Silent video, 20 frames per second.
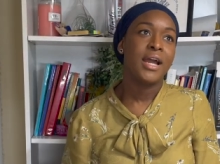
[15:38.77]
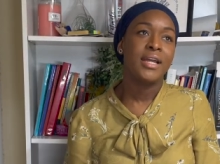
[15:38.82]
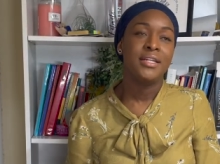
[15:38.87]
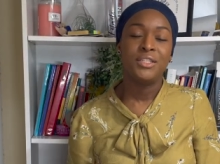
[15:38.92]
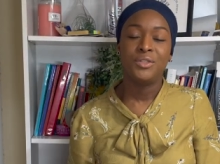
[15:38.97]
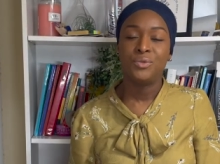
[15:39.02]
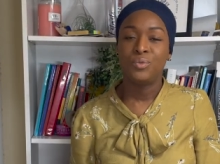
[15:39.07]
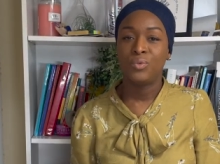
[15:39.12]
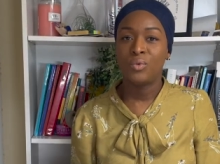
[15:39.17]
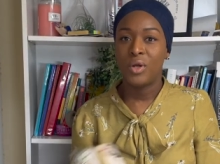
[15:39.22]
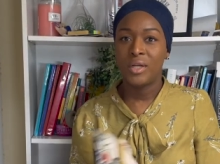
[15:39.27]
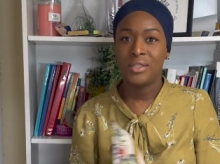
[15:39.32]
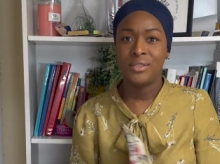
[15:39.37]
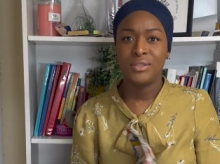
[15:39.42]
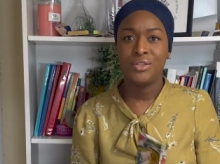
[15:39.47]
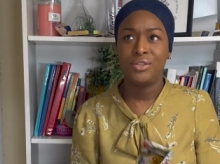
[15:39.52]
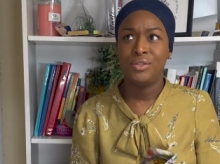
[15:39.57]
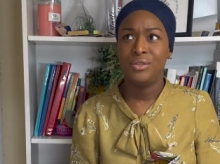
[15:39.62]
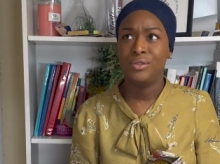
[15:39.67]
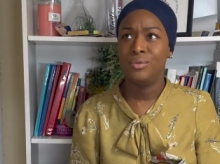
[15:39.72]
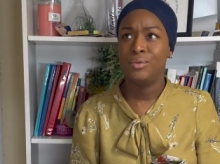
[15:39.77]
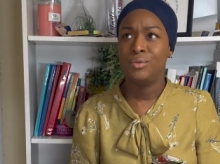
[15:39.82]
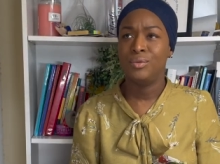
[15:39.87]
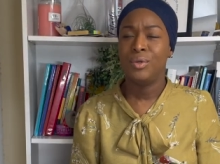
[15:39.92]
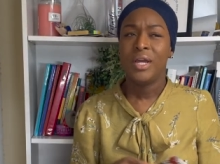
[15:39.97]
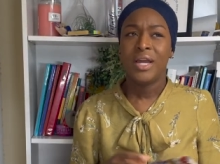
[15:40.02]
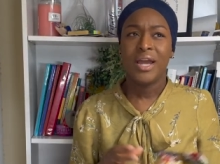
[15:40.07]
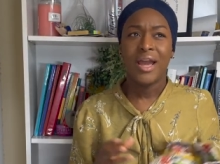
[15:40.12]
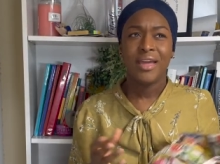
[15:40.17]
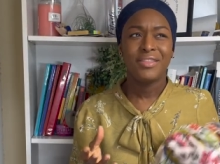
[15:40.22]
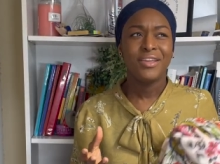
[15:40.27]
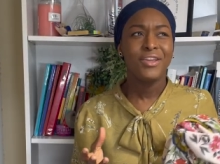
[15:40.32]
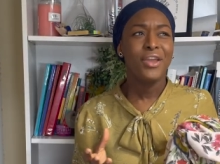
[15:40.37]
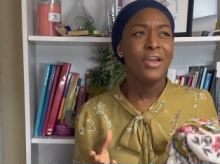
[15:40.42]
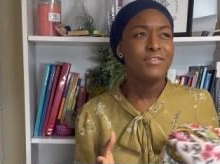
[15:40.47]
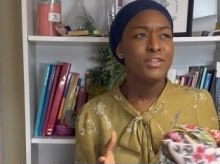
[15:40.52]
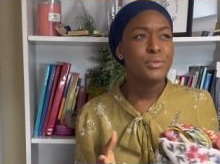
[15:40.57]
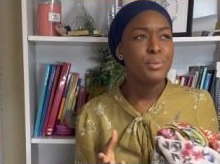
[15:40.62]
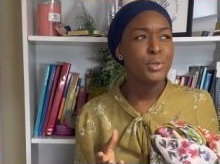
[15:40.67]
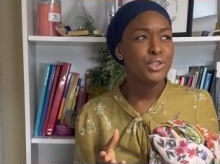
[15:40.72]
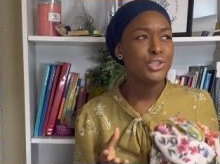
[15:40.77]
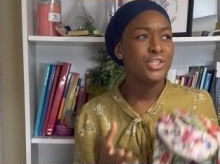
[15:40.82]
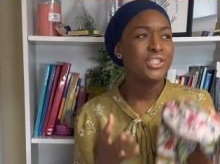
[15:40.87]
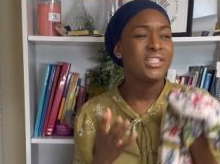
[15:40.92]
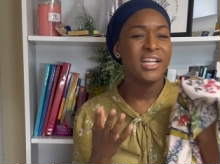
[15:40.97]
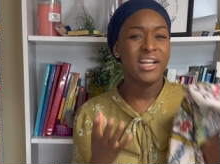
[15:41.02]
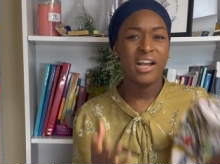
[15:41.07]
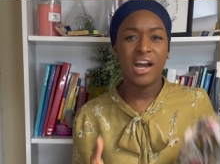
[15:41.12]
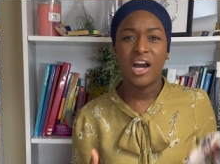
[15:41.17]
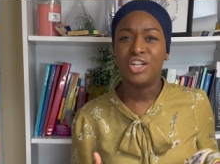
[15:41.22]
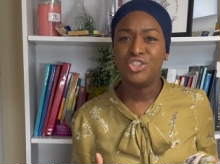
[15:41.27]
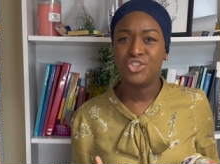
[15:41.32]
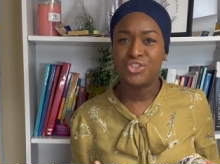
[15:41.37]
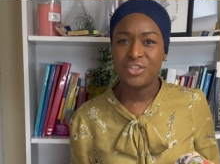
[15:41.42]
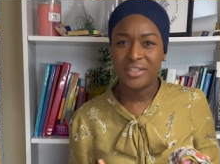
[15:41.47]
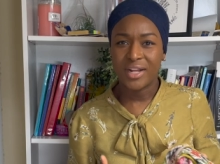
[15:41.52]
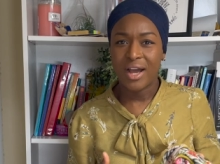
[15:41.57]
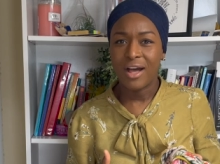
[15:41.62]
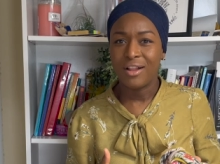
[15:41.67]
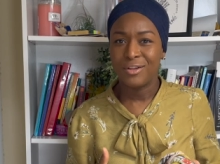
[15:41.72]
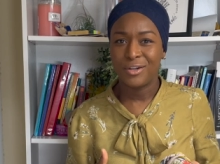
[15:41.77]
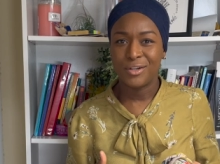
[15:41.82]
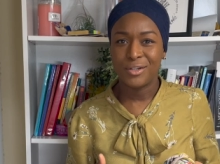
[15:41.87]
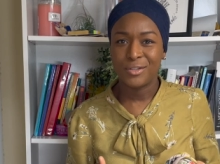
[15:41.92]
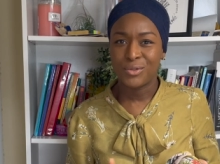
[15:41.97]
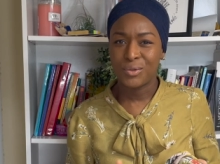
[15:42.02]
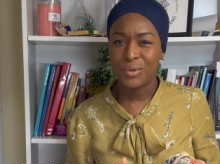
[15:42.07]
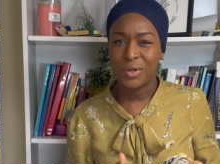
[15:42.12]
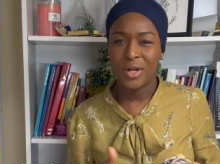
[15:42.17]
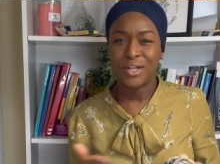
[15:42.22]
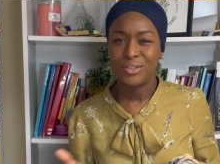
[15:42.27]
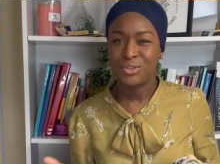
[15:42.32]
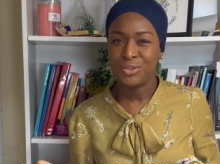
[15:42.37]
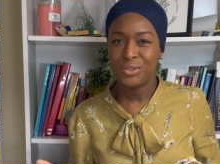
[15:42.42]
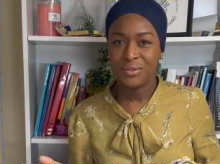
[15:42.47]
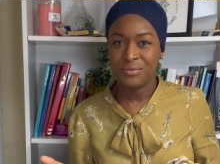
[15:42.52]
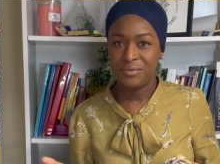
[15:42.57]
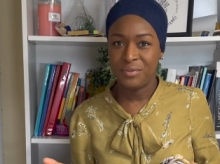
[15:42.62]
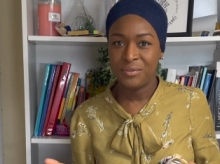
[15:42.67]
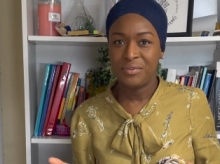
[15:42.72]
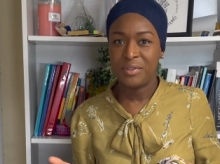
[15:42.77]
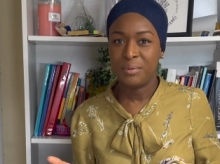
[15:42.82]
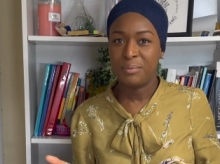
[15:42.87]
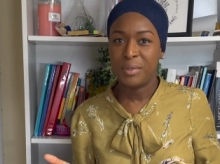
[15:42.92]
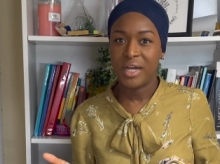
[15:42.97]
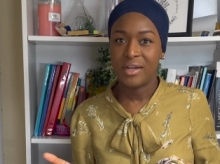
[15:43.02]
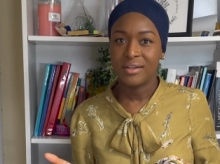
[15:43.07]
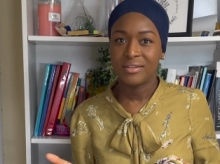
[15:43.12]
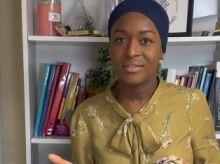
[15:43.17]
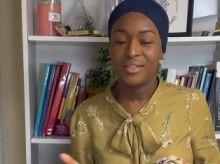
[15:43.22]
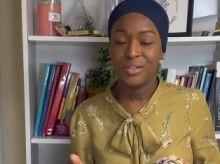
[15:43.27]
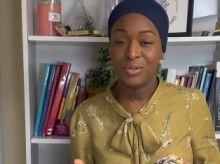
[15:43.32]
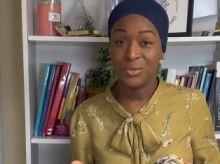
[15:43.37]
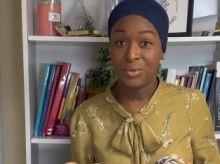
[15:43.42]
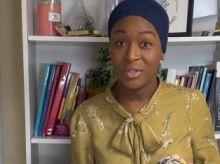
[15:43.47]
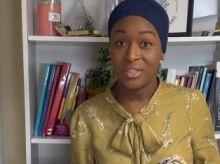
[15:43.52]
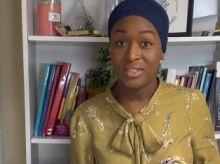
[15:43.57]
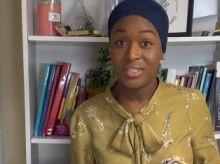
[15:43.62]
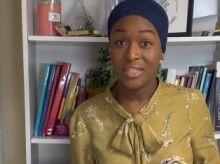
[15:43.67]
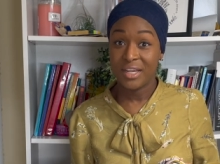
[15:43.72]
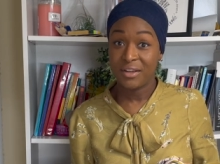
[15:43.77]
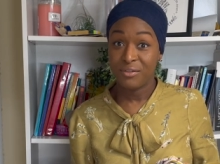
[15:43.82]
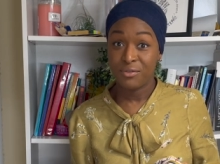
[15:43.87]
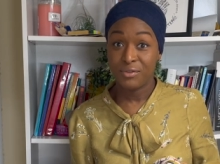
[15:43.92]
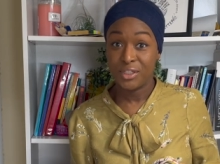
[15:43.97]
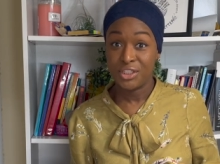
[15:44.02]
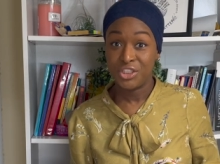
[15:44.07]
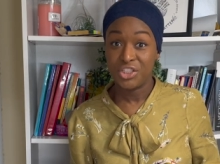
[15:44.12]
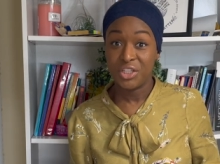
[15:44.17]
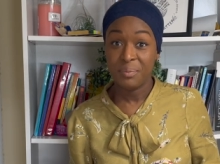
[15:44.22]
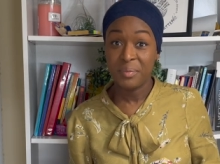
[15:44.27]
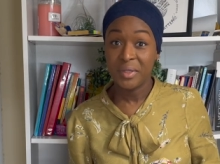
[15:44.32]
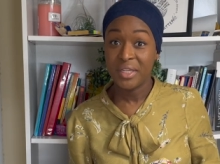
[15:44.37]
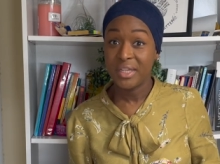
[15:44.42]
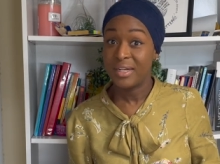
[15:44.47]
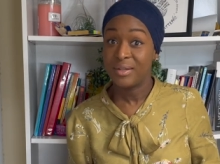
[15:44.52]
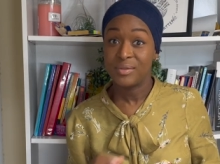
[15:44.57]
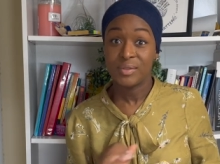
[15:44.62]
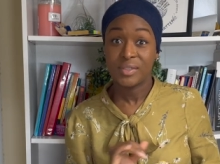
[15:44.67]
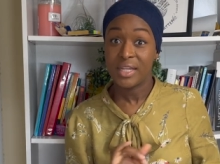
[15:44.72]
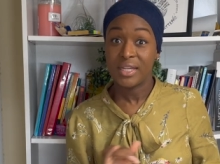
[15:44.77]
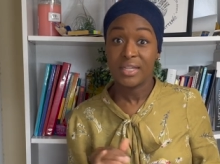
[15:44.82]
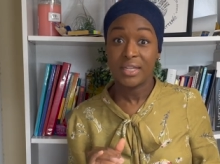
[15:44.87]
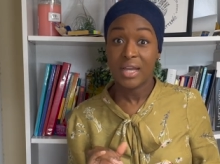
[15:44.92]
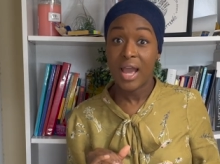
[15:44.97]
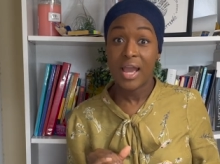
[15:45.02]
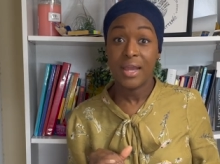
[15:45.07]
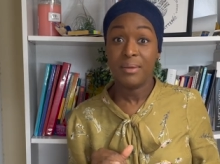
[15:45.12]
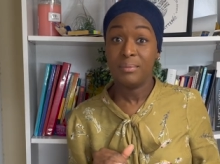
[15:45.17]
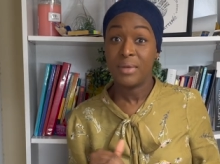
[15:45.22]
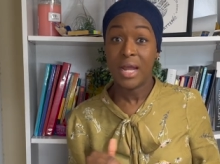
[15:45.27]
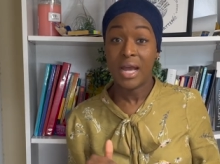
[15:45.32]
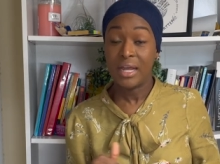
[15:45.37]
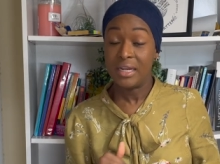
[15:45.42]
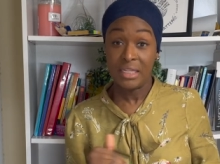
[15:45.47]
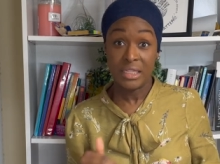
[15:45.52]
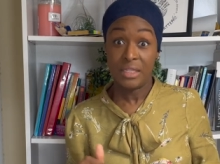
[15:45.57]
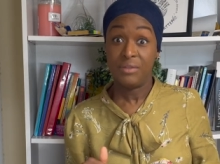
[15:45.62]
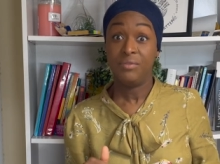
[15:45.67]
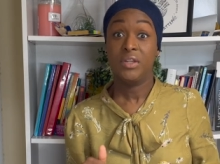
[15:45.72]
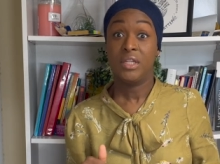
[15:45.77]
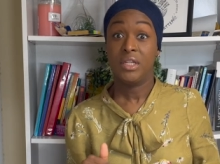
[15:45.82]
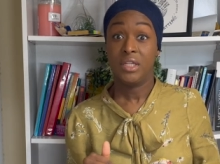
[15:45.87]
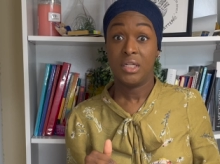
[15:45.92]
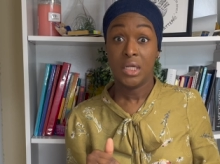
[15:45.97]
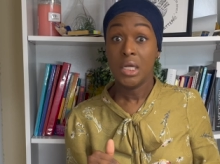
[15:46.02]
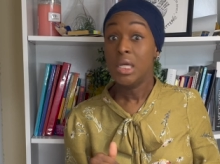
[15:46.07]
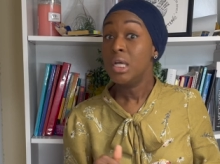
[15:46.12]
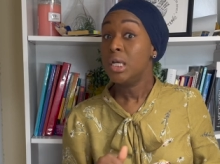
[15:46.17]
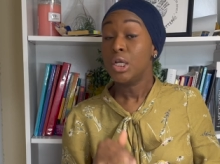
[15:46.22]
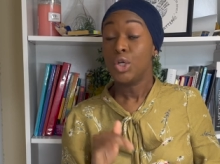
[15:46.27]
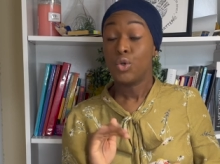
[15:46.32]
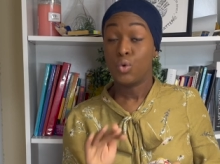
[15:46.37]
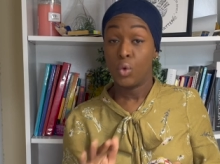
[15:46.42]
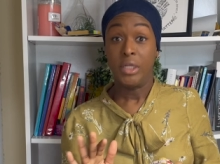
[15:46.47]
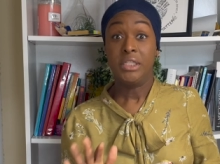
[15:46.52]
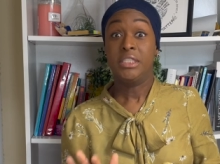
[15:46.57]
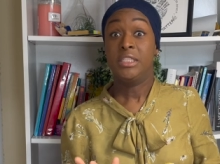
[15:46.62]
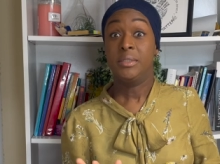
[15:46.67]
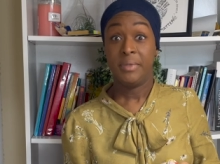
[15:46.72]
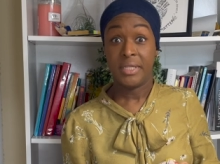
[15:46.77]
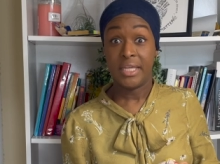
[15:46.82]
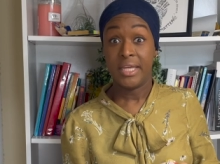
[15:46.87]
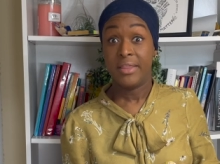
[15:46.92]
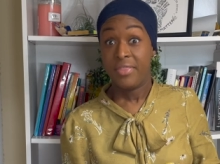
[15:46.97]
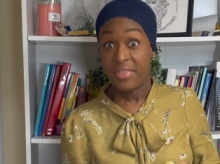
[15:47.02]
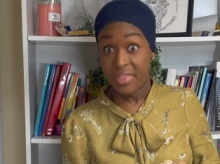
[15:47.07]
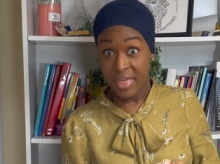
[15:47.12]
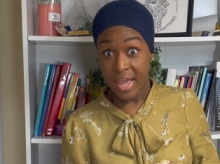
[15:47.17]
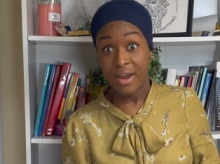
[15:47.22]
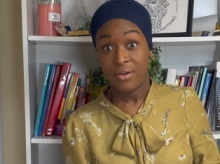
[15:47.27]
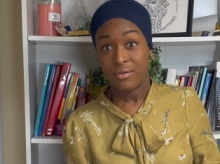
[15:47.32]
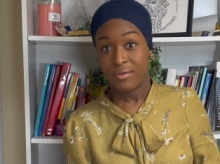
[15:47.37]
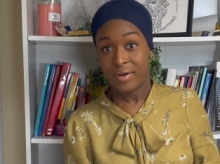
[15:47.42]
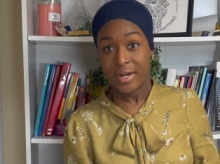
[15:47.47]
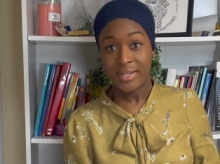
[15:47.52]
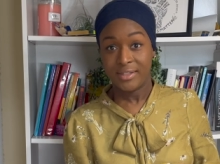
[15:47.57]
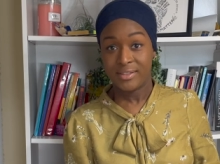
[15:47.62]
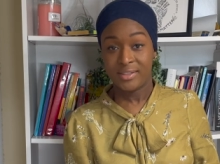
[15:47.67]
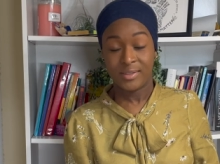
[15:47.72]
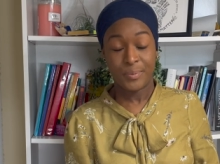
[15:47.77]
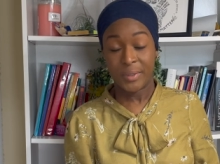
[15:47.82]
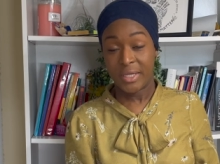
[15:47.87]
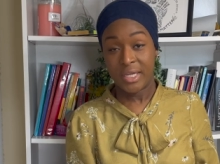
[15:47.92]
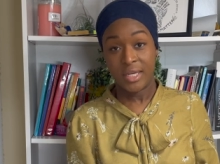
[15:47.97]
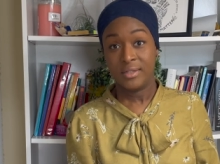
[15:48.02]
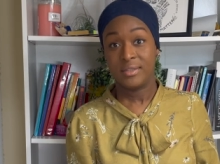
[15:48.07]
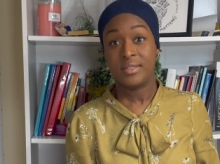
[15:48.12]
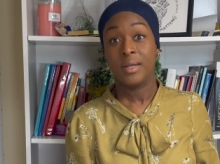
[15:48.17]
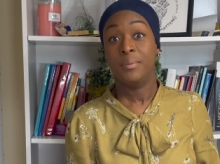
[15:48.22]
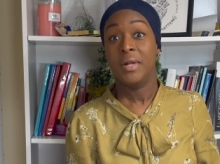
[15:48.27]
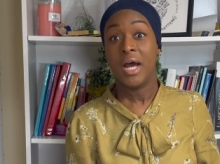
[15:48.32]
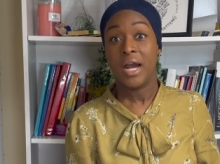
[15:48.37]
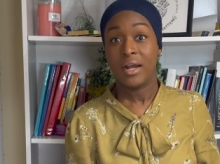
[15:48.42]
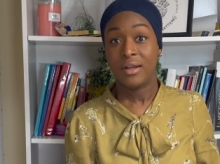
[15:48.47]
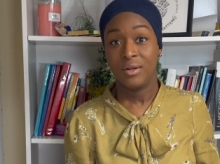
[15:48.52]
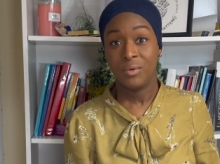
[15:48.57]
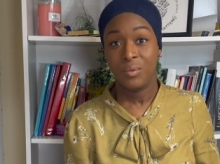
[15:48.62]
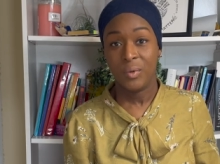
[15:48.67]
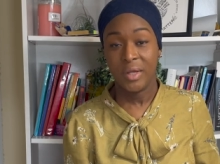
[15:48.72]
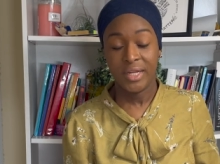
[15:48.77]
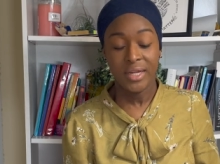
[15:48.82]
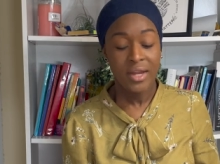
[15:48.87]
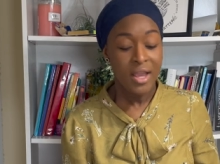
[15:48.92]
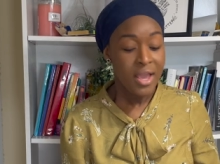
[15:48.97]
I didn't want to, I think you have to purchase like a hundred dollars or 150 bucks in order to get free shipping. And I was like, I'm not even going to begin that race because I'm not going to win.